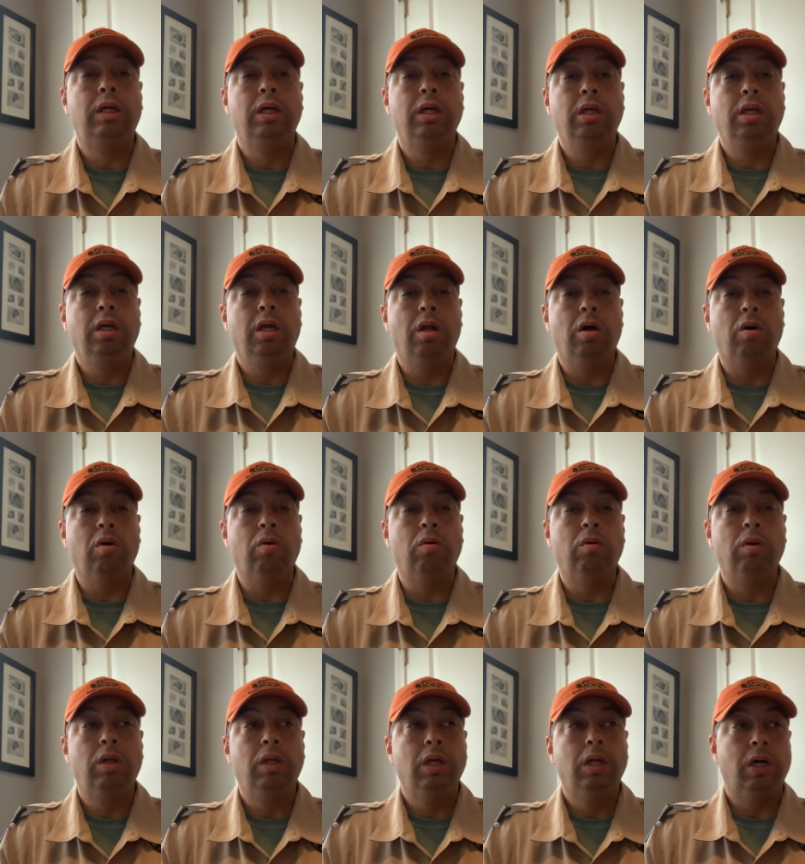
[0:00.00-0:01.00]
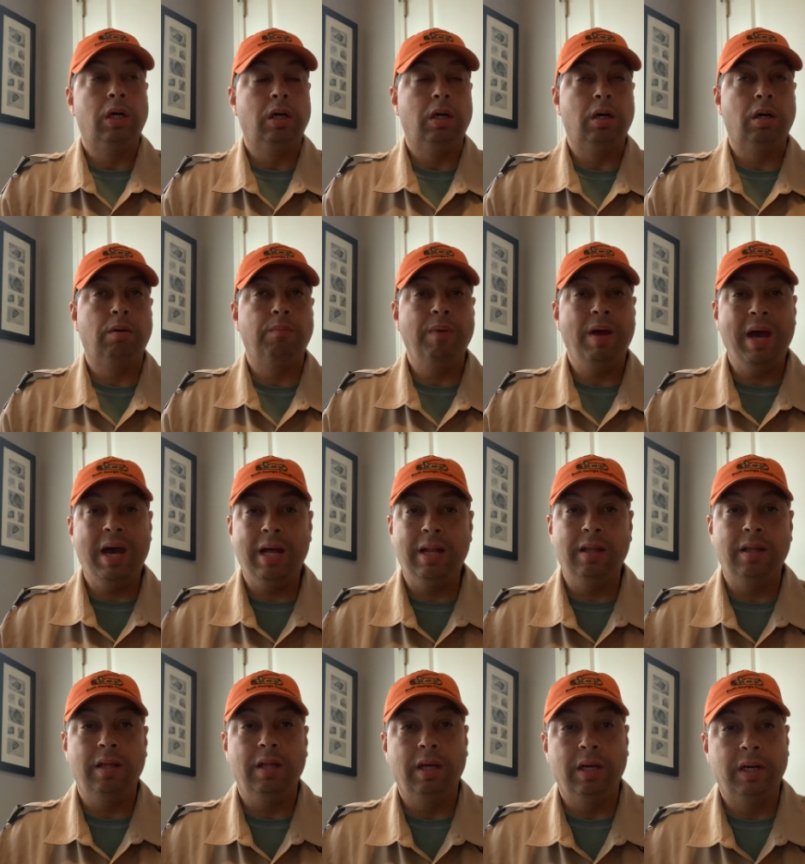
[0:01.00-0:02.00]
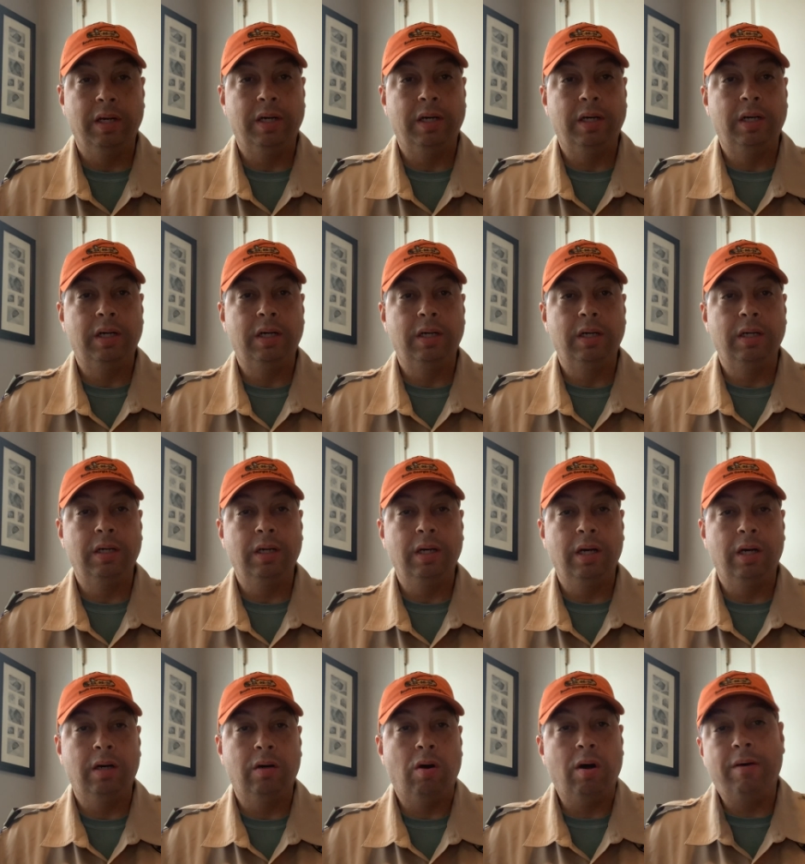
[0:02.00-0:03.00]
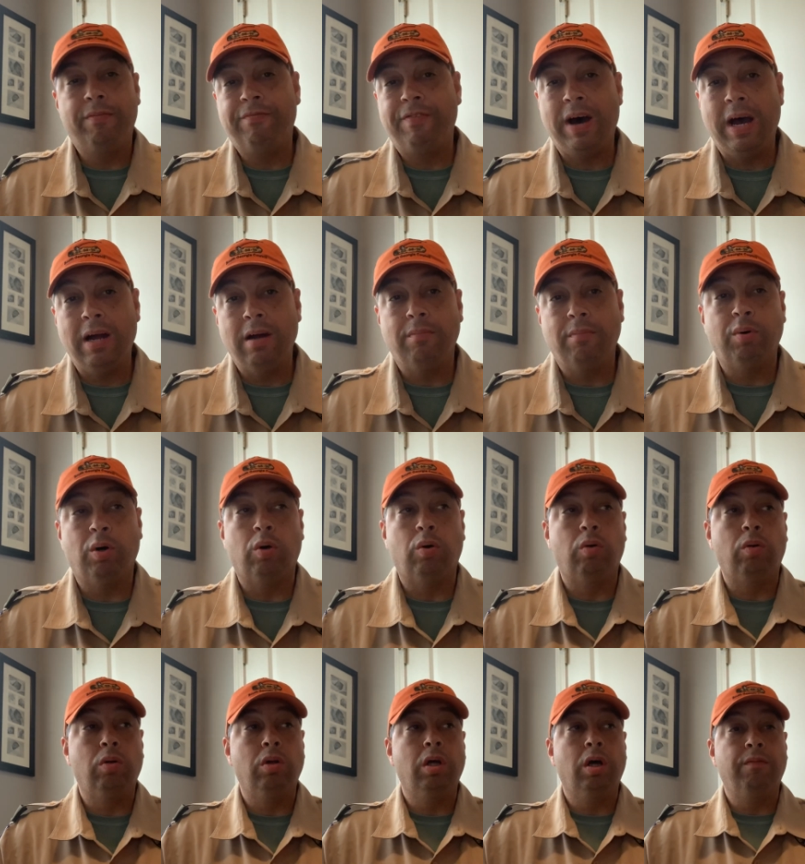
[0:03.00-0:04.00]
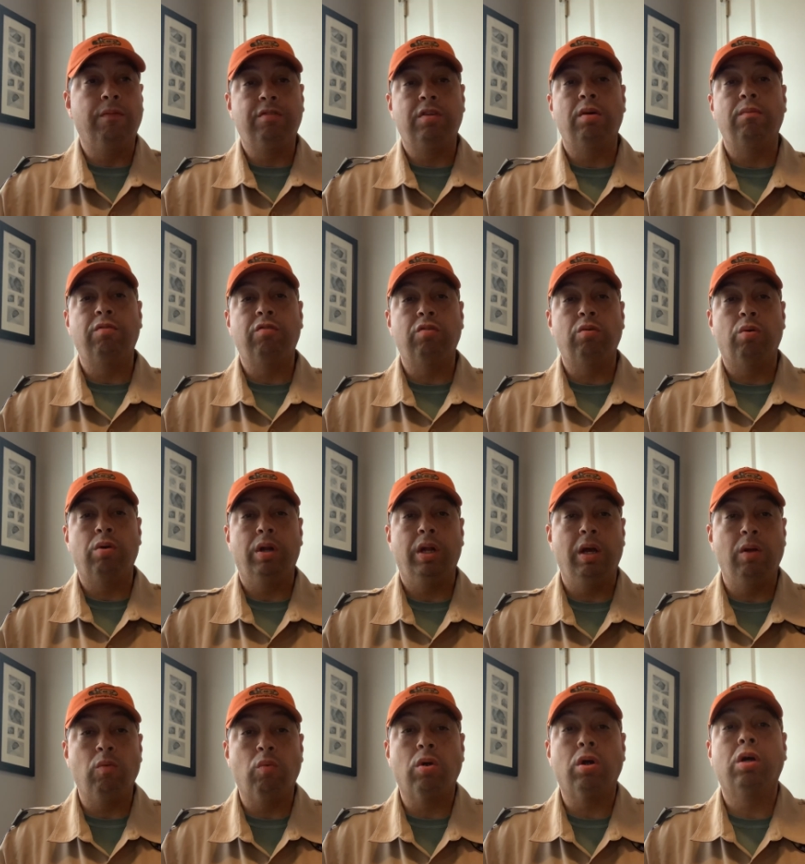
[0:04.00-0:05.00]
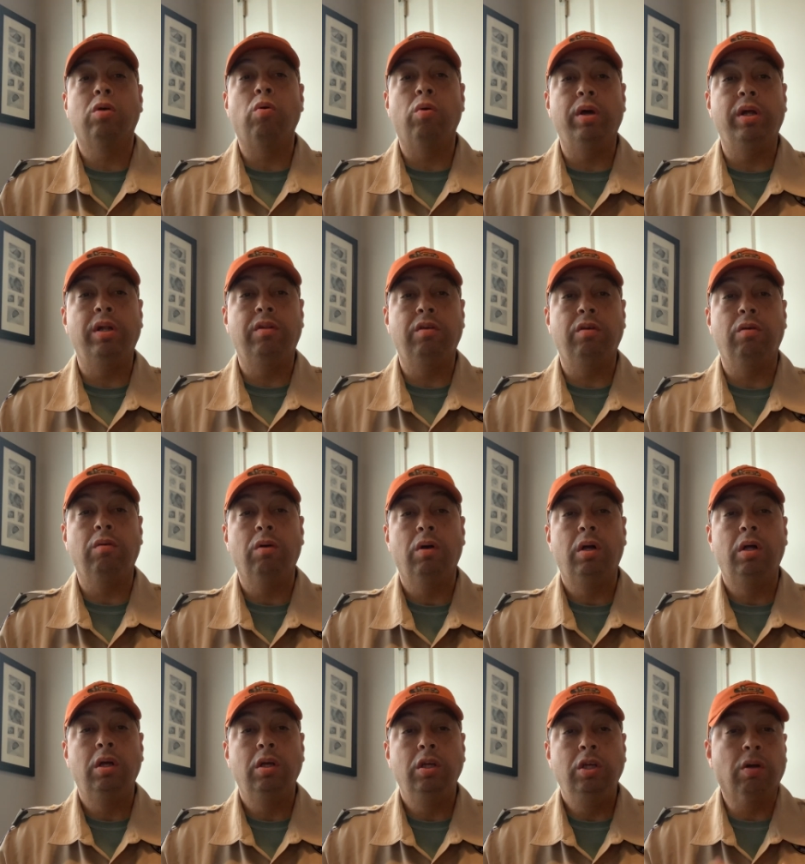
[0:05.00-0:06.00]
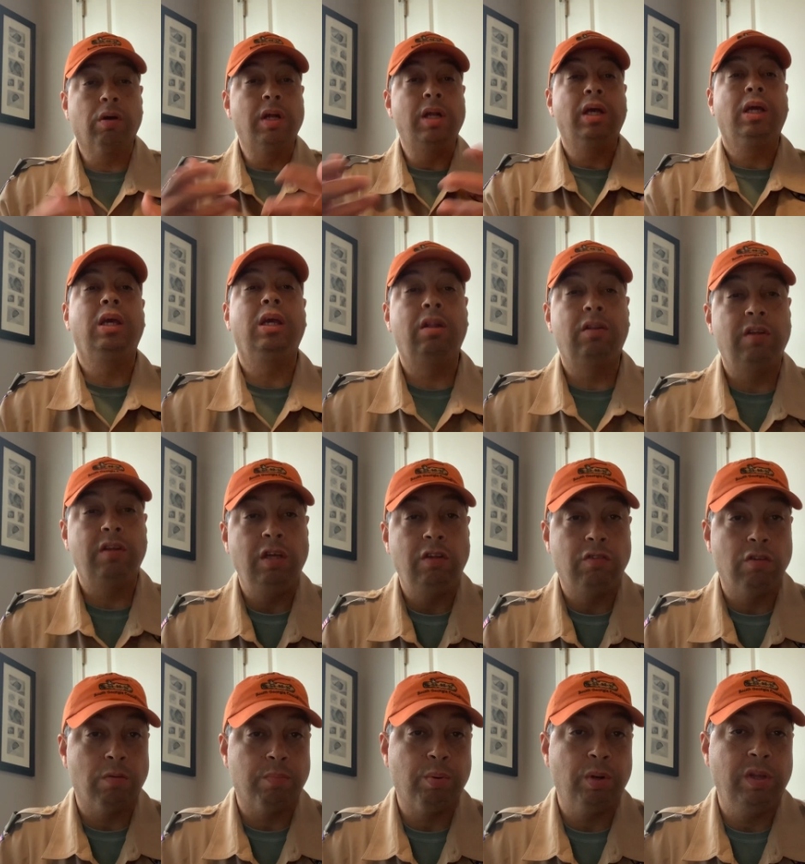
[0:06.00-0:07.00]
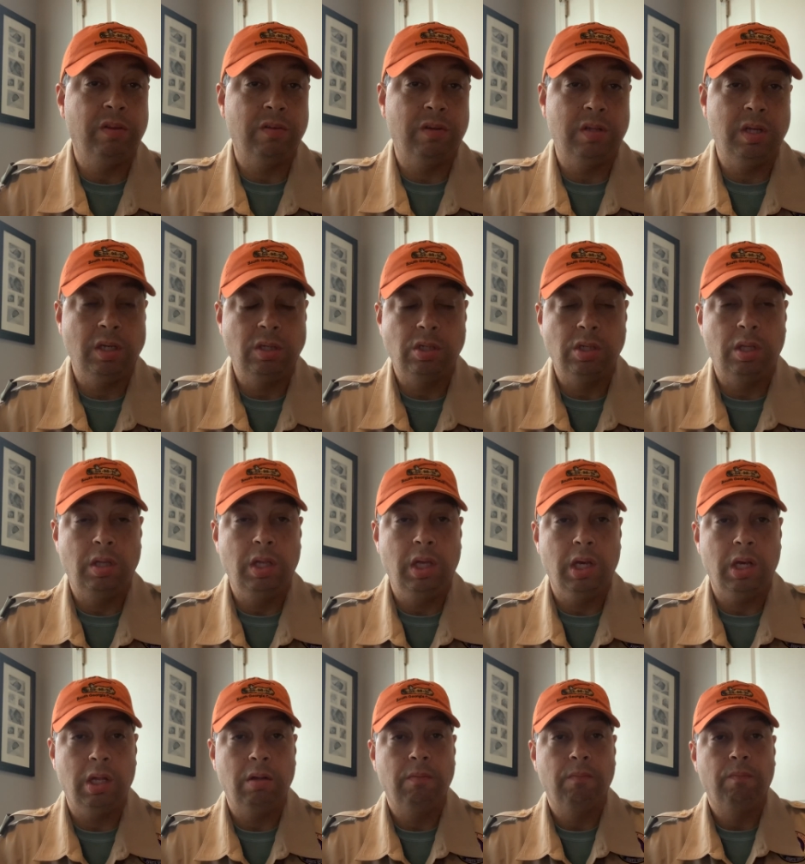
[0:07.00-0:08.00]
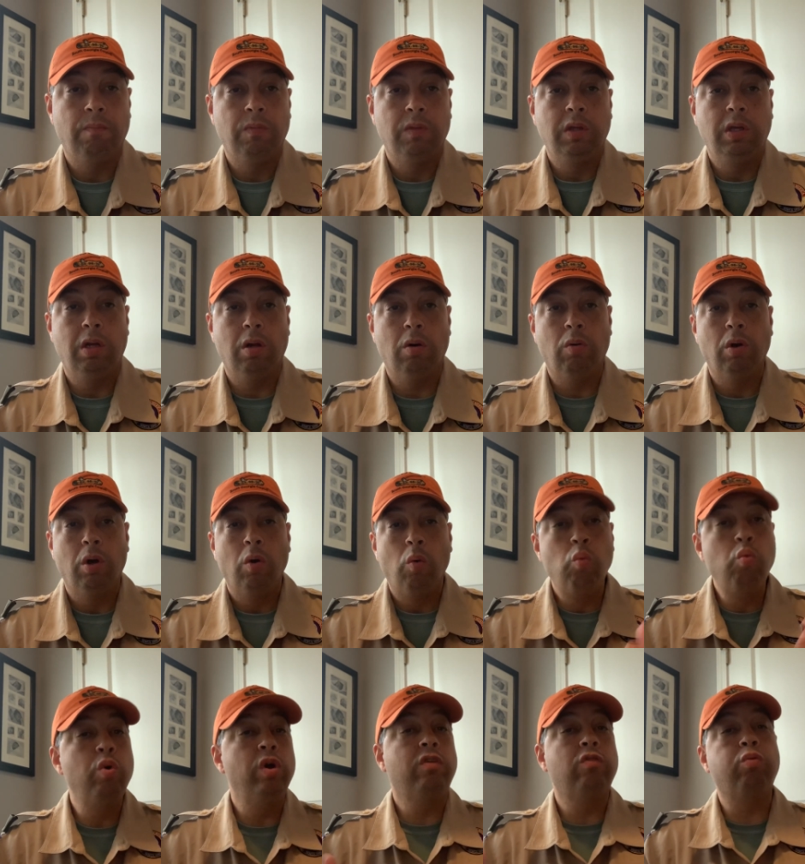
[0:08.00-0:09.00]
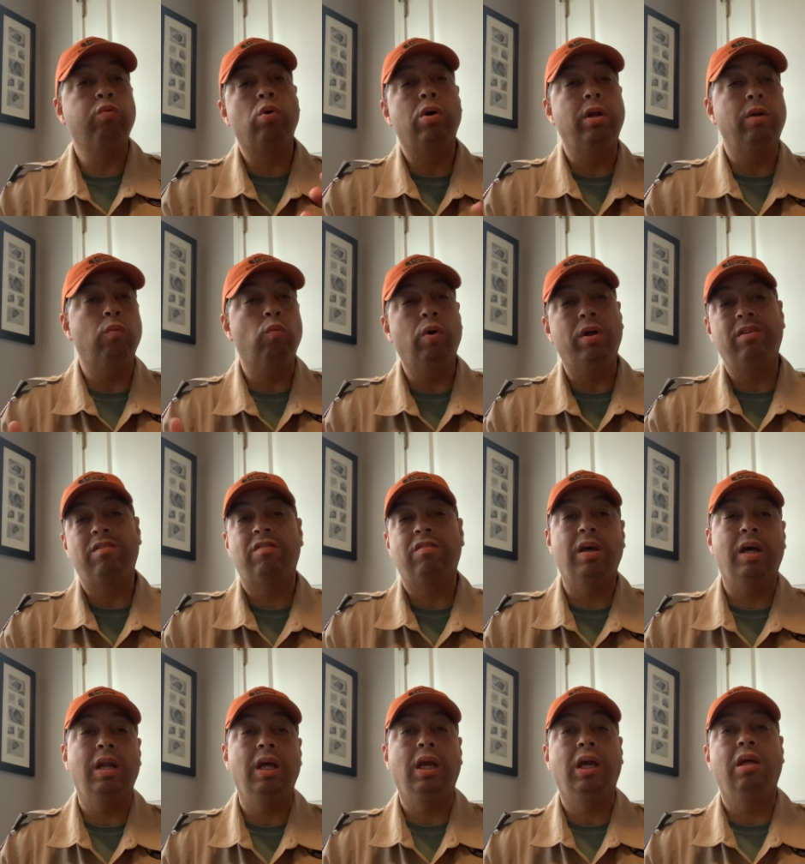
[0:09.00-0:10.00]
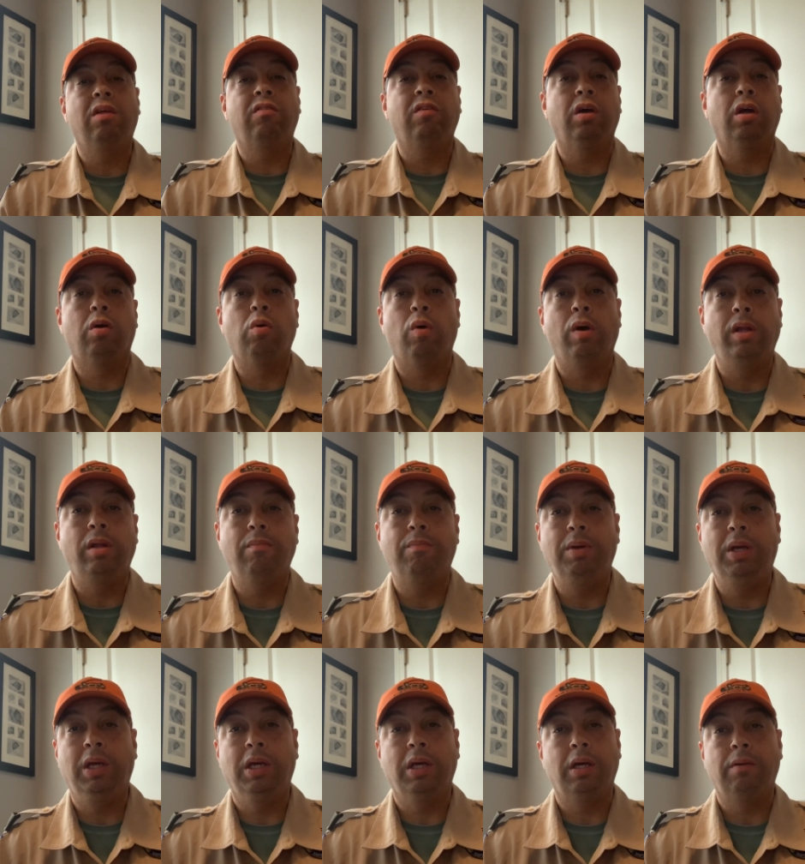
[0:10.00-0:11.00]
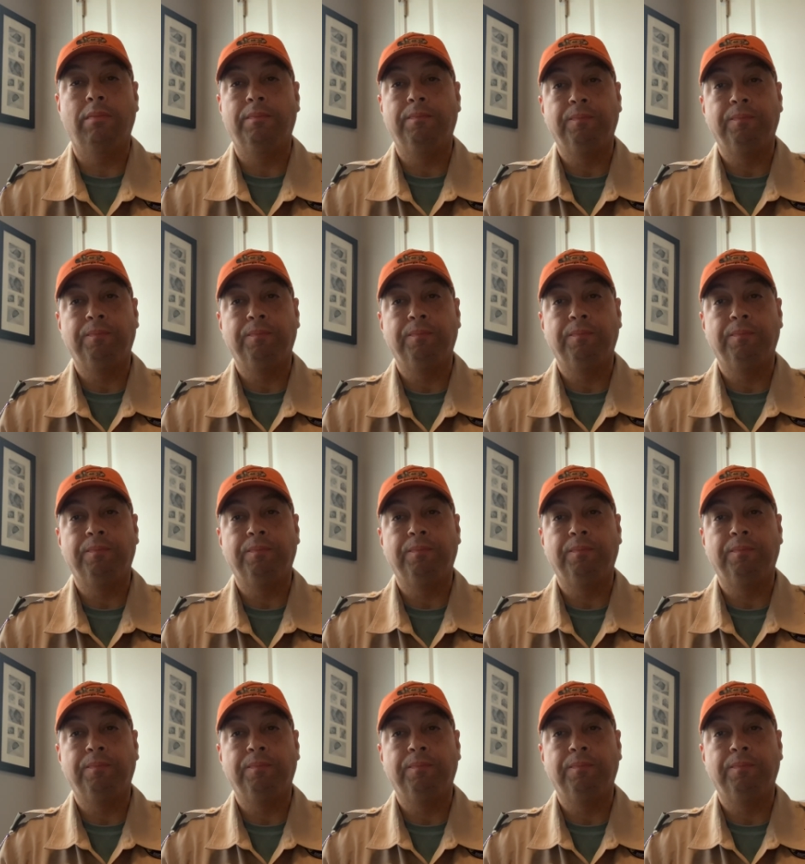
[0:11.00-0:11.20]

at a fire bowl of some sort, and you're going to teach your presentation then? What setting is it going to be in?